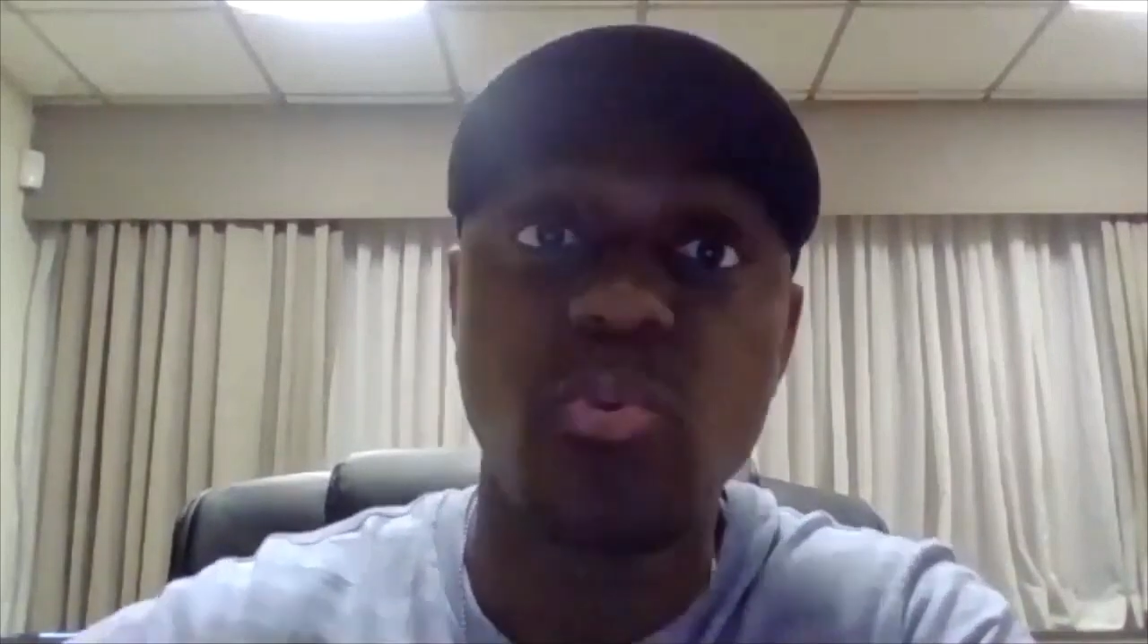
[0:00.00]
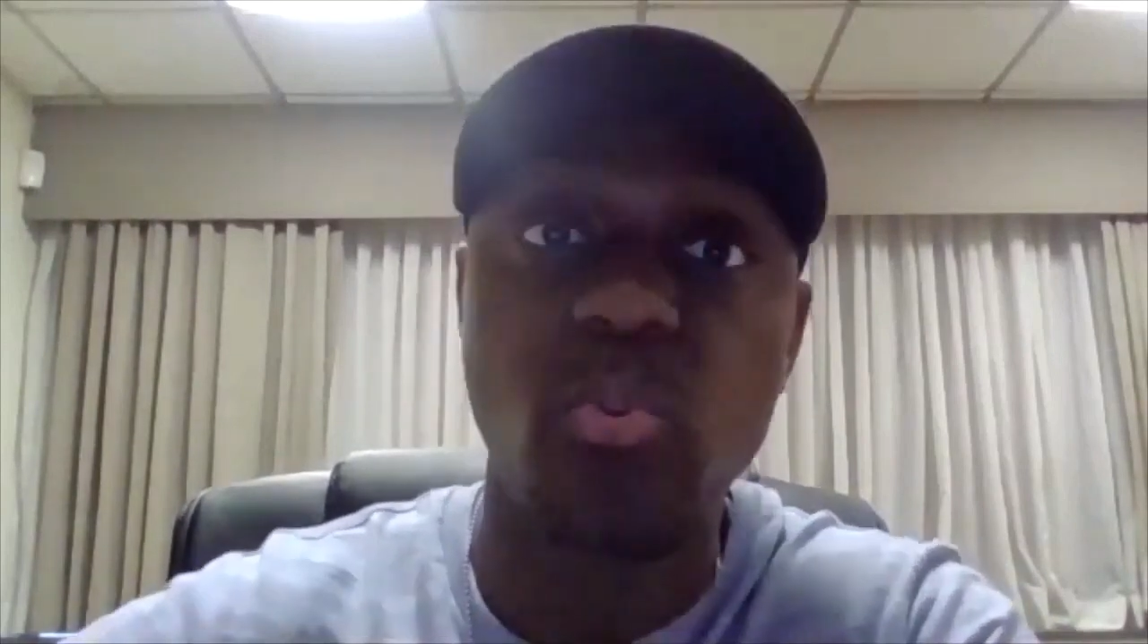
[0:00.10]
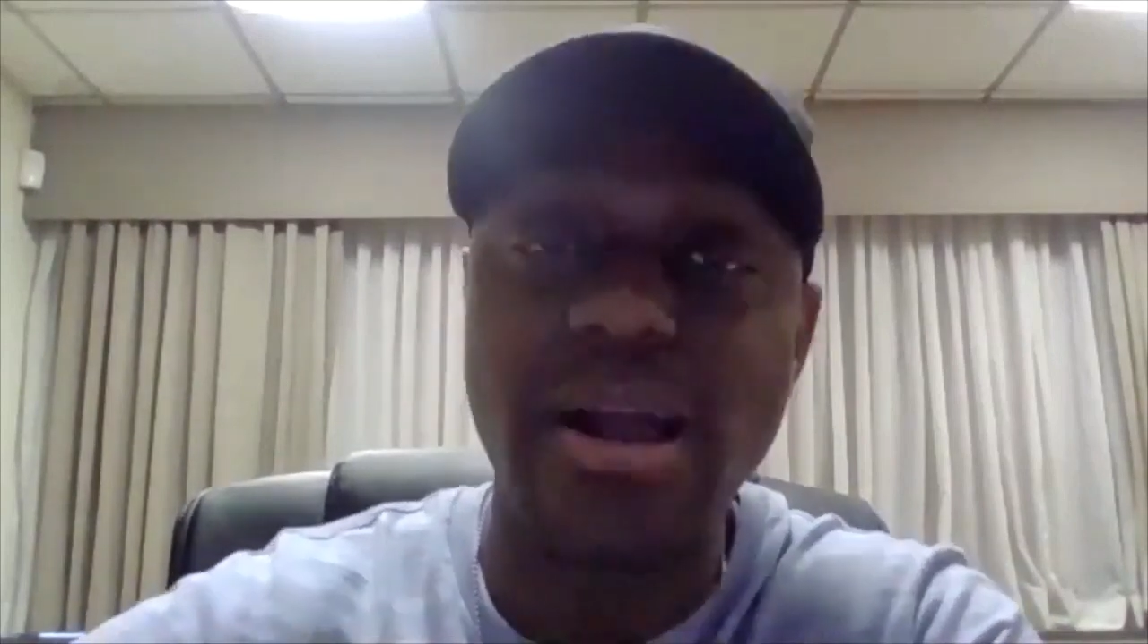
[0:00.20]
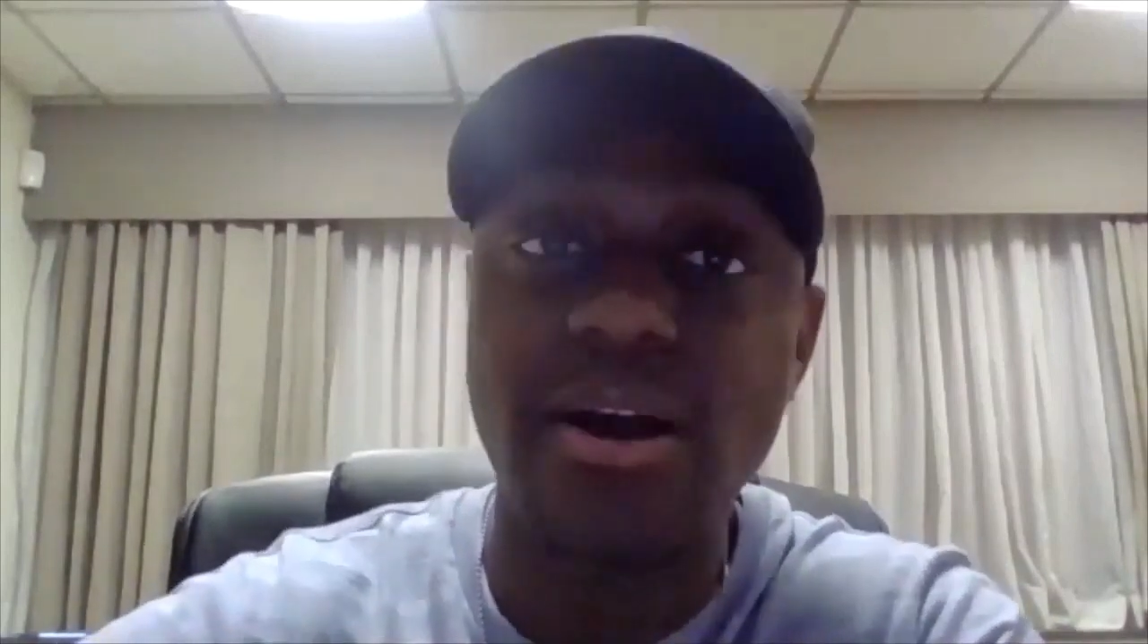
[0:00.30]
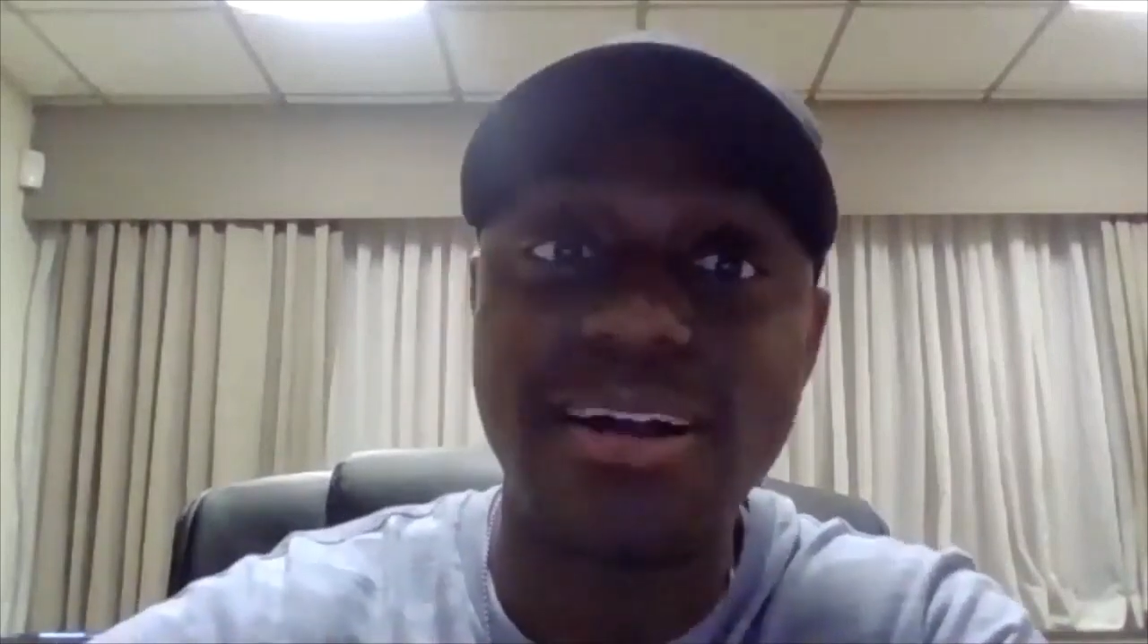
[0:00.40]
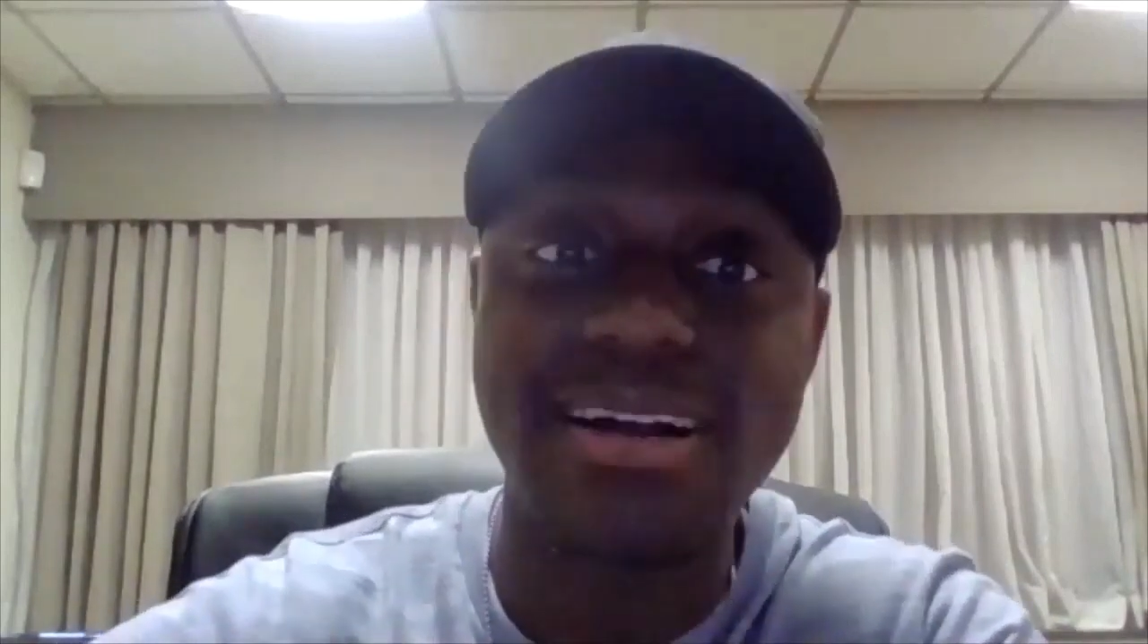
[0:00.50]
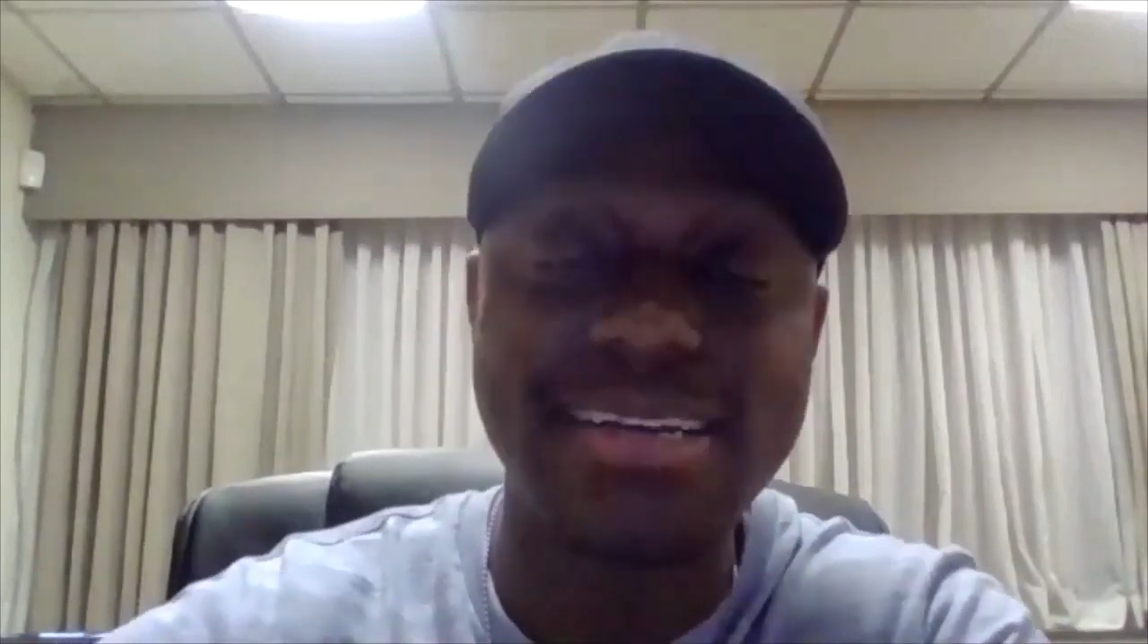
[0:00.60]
while